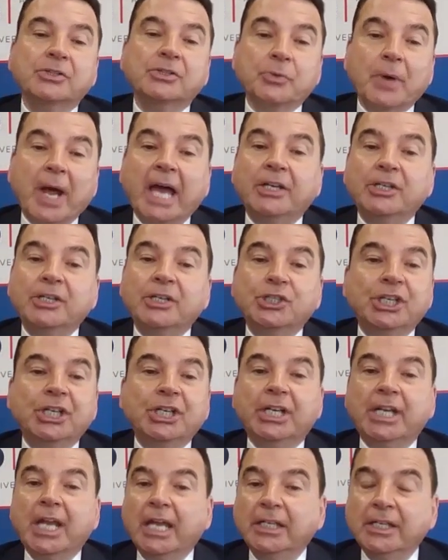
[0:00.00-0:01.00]

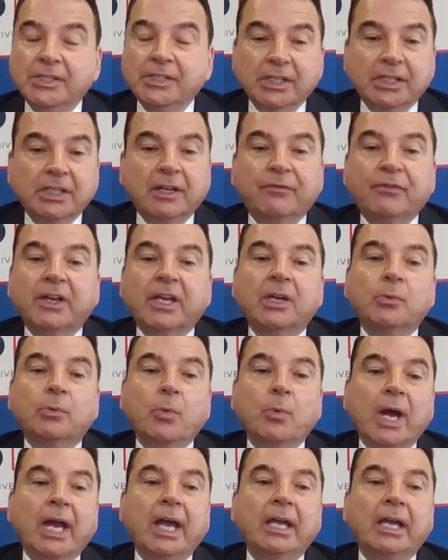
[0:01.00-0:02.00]
strategy in any
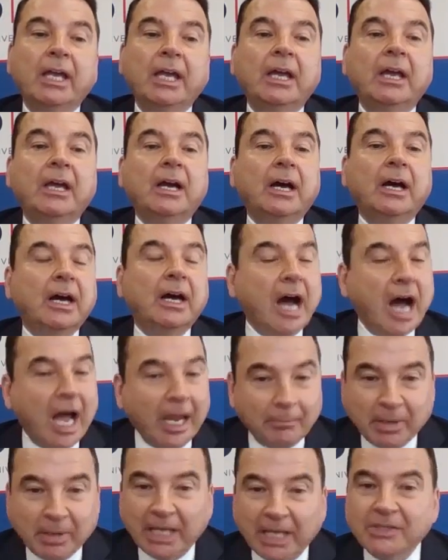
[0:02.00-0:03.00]
significant way.
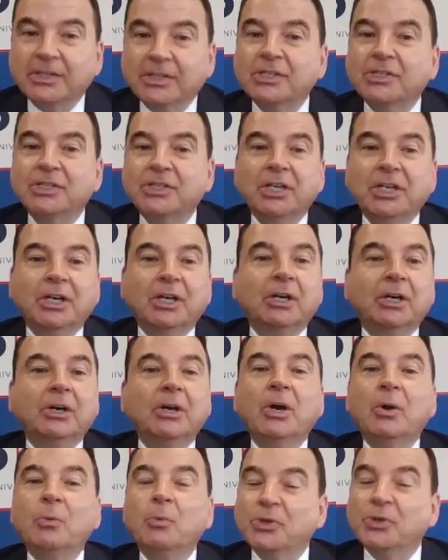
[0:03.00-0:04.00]
IPEDS this
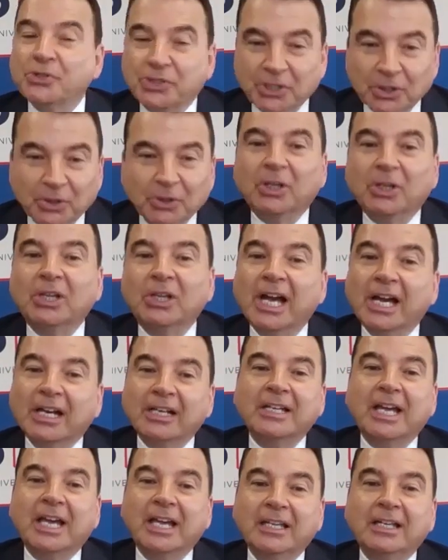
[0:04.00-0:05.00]
year will still
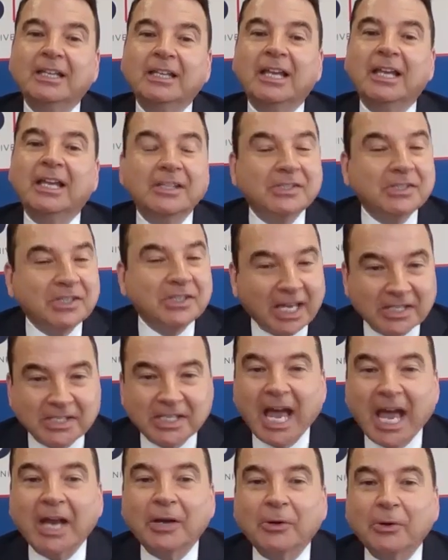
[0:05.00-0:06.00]
collect data that is
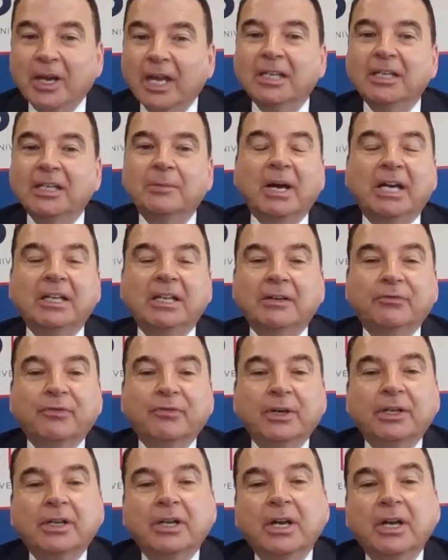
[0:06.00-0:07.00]
disaggregated by
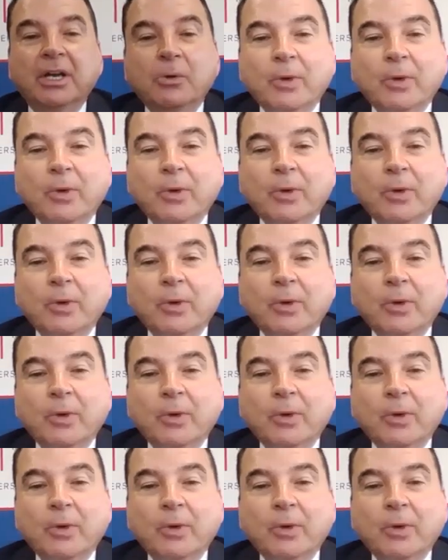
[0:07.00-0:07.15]
different